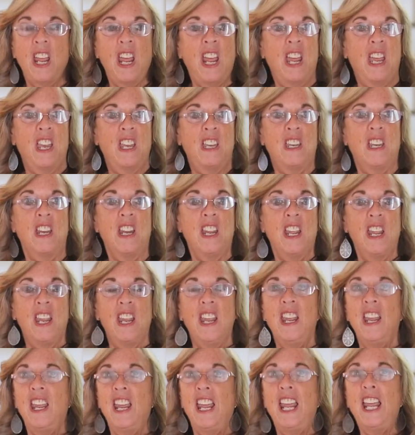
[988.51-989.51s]
And
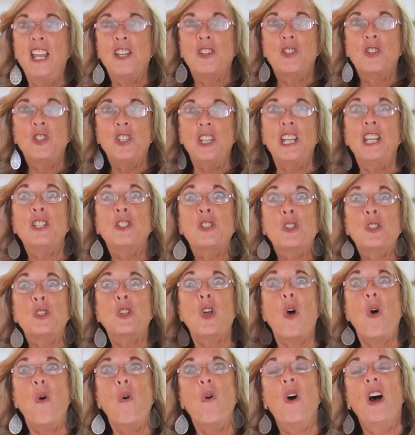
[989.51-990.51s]
it's
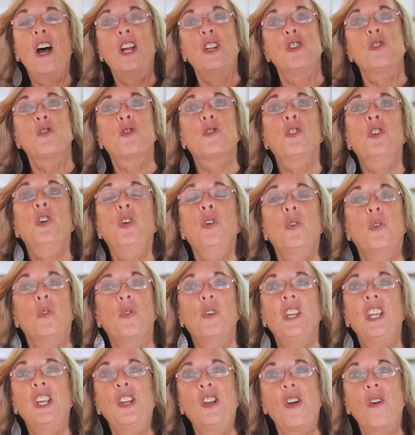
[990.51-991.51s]
so untrue.
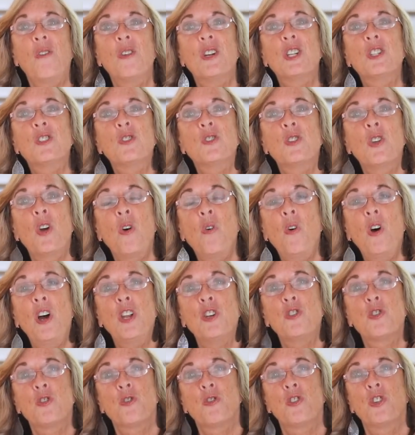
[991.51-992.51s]
You know, it is so
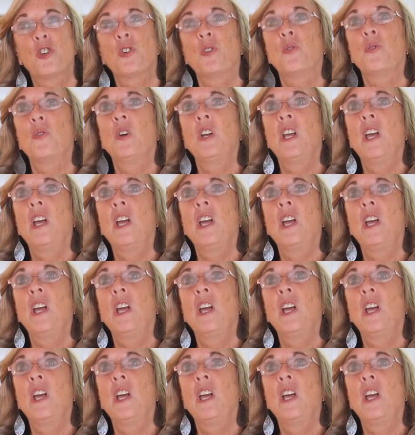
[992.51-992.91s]
untrue.